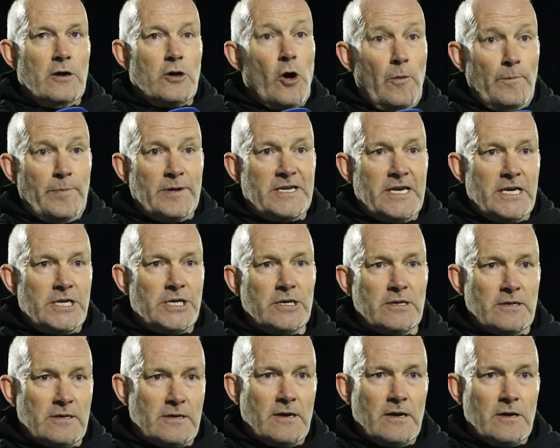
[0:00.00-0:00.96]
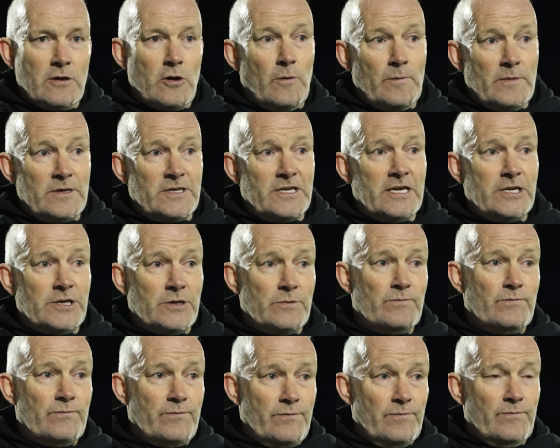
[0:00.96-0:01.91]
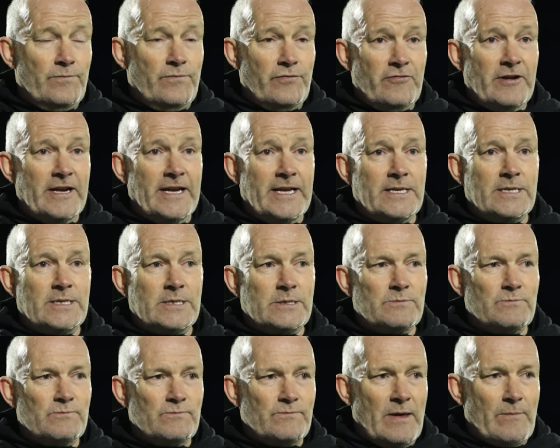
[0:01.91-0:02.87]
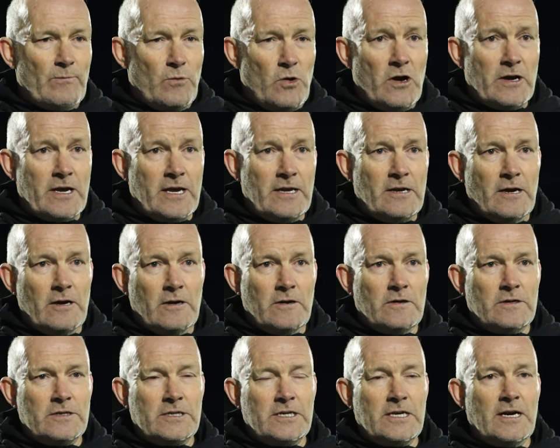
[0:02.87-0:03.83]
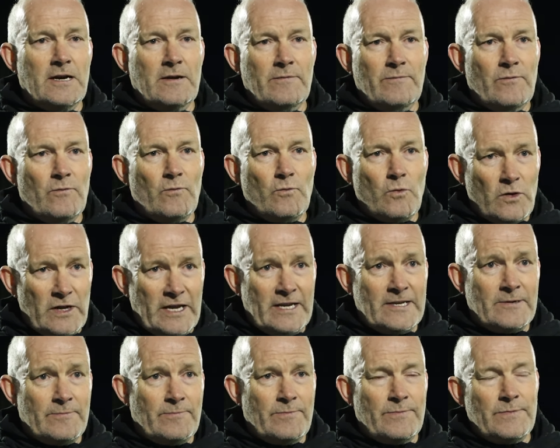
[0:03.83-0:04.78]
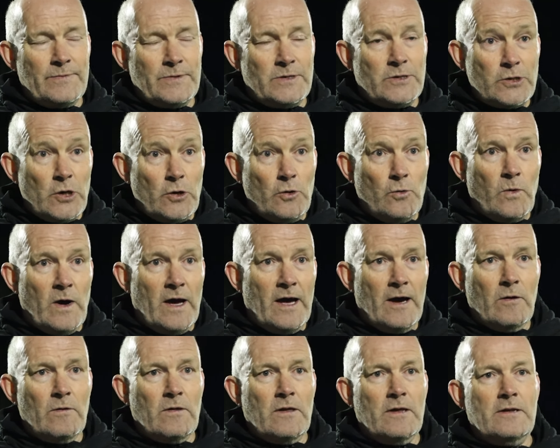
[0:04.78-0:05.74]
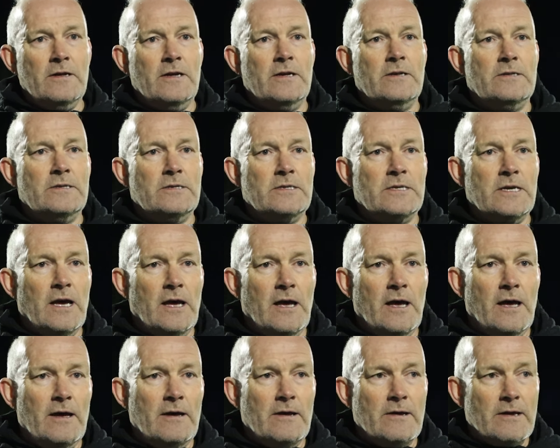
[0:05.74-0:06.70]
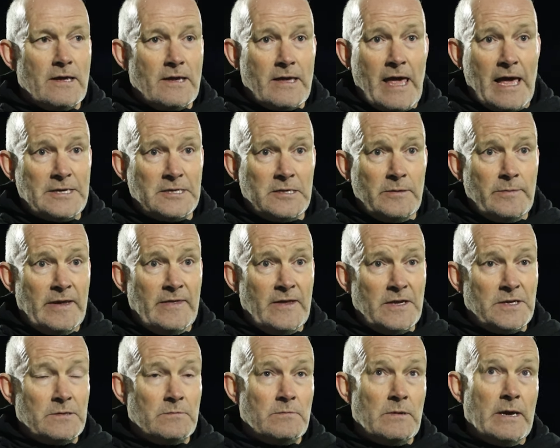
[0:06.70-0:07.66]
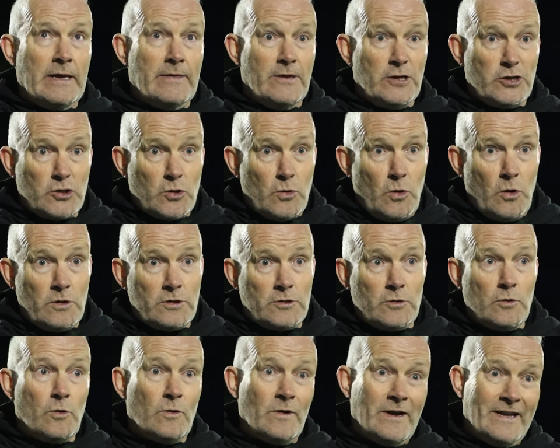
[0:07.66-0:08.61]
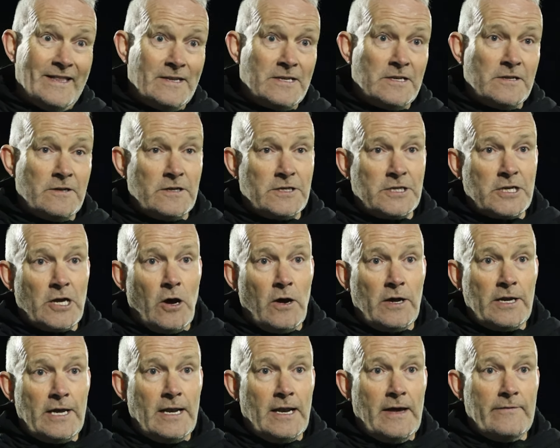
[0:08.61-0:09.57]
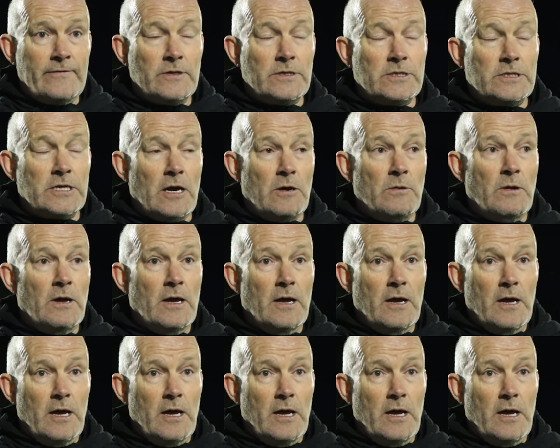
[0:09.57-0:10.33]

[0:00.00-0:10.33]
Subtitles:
competition. And competition breeds them working harder, wanting to do well, and gets them in the squad or into the starting 11. So